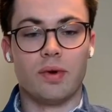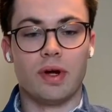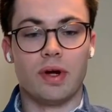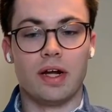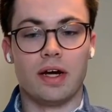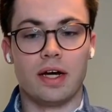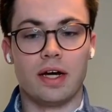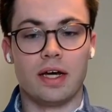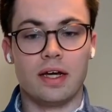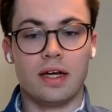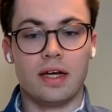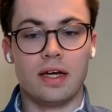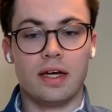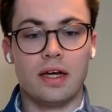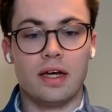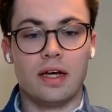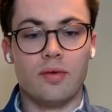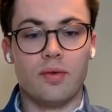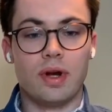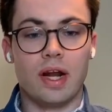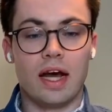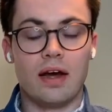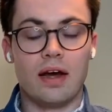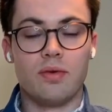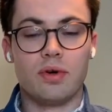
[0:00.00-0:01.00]
when
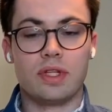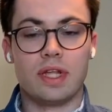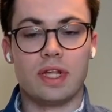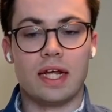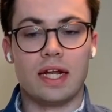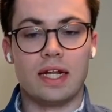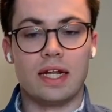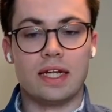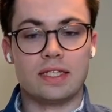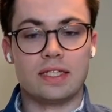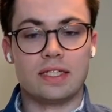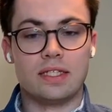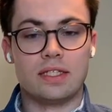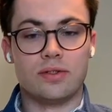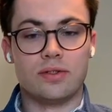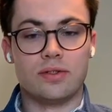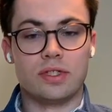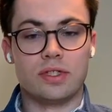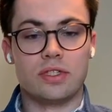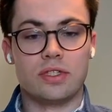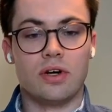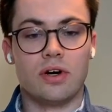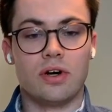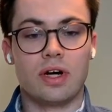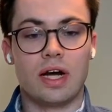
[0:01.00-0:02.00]
I would then listen to a
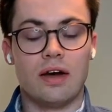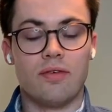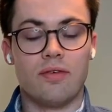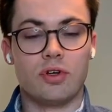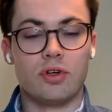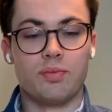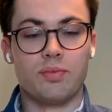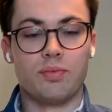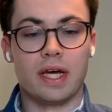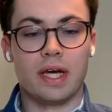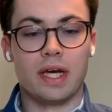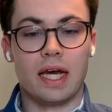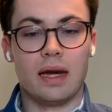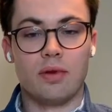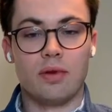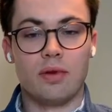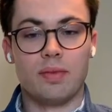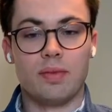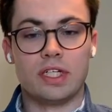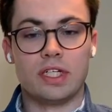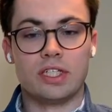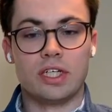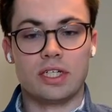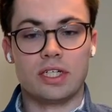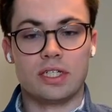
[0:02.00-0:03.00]
song, I would be able,
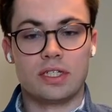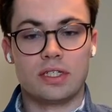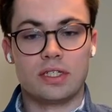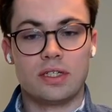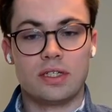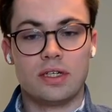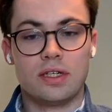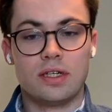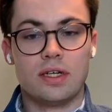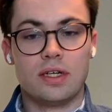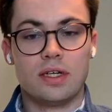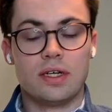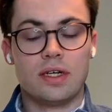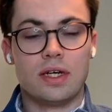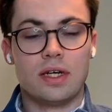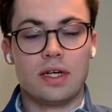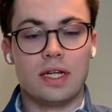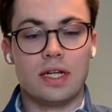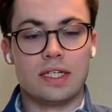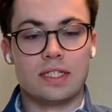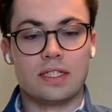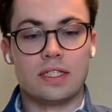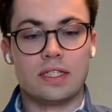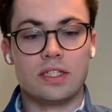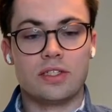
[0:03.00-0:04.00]
by just
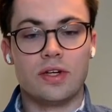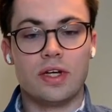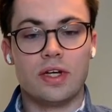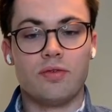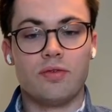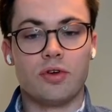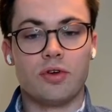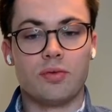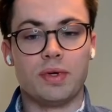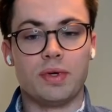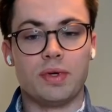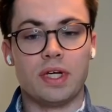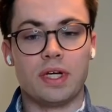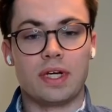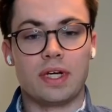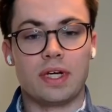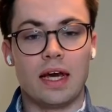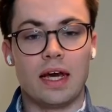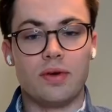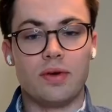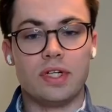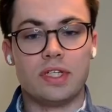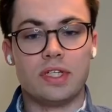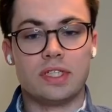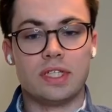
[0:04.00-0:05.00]
listening to it, would be
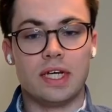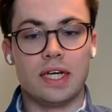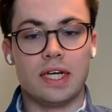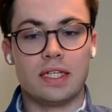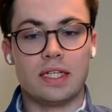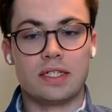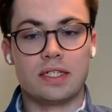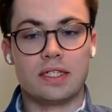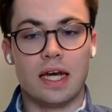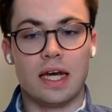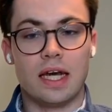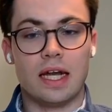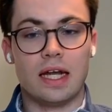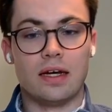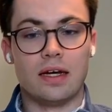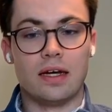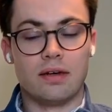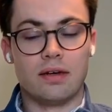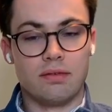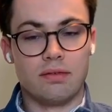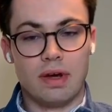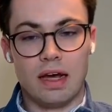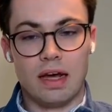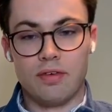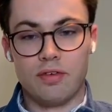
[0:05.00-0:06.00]
guaranteed, and
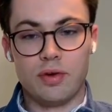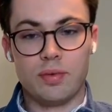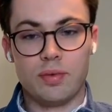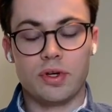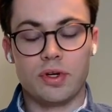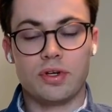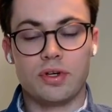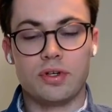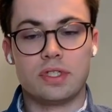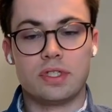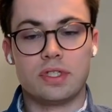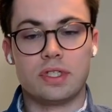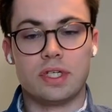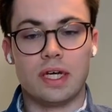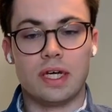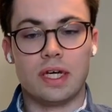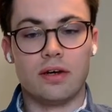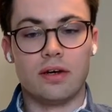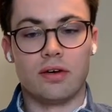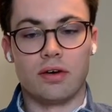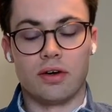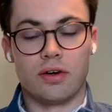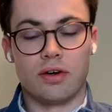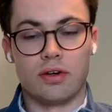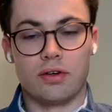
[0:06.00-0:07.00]
everyone could see,
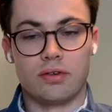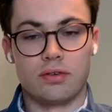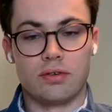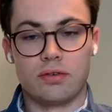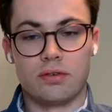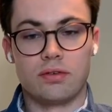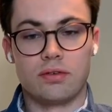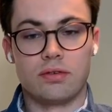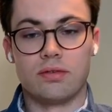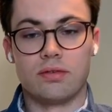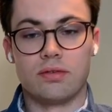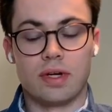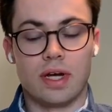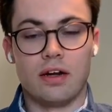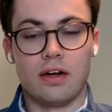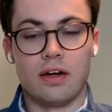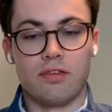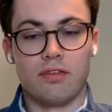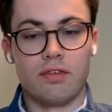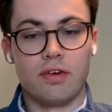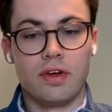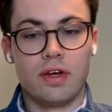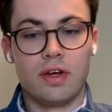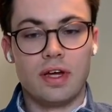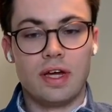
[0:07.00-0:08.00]
or could kind of
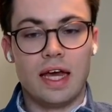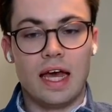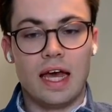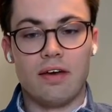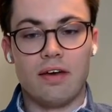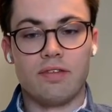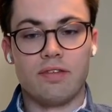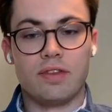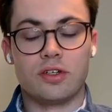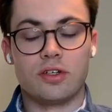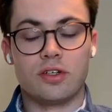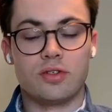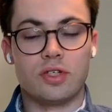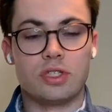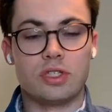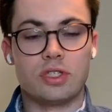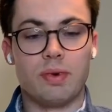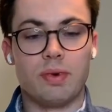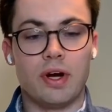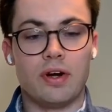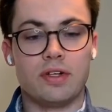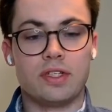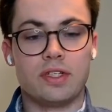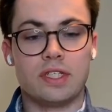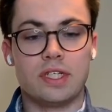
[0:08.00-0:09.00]
have the
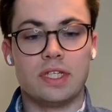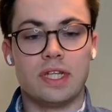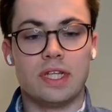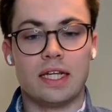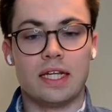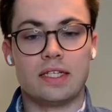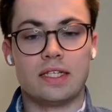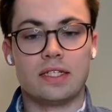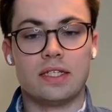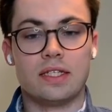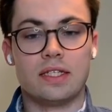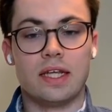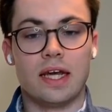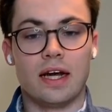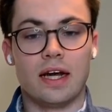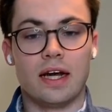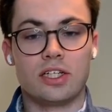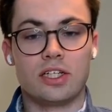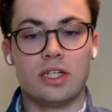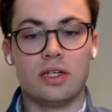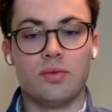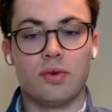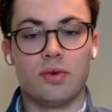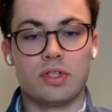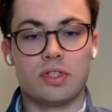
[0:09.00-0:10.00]
transparency that there
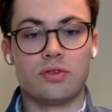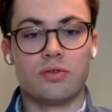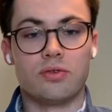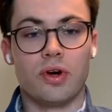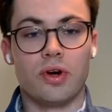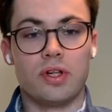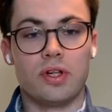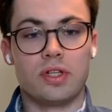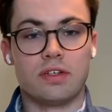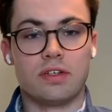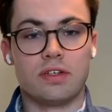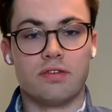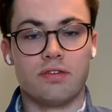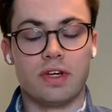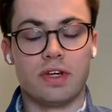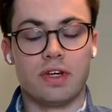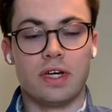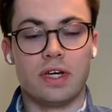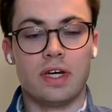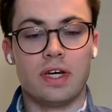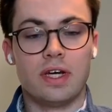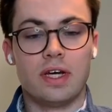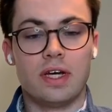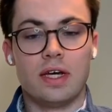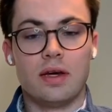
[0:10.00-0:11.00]
actually was a royalty
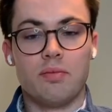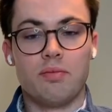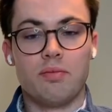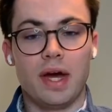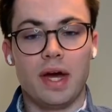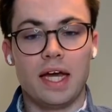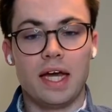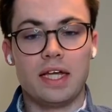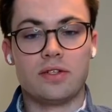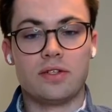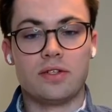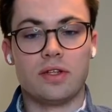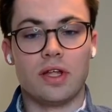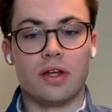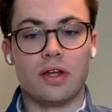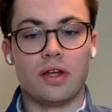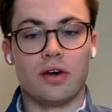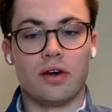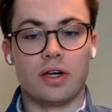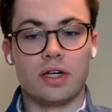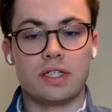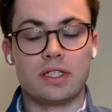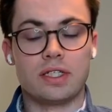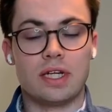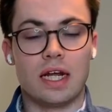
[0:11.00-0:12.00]
fee paid to that
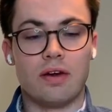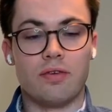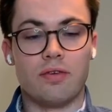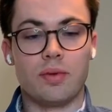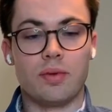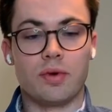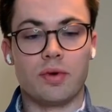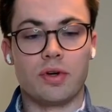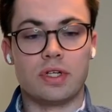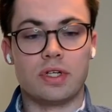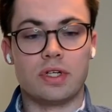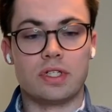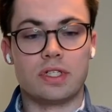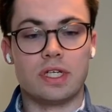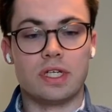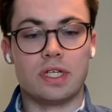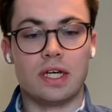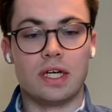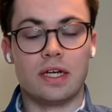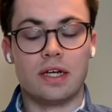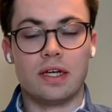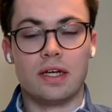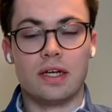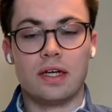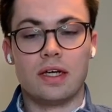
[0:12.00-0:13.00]
artist, and everyone can
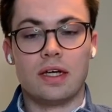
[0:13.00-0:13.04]
see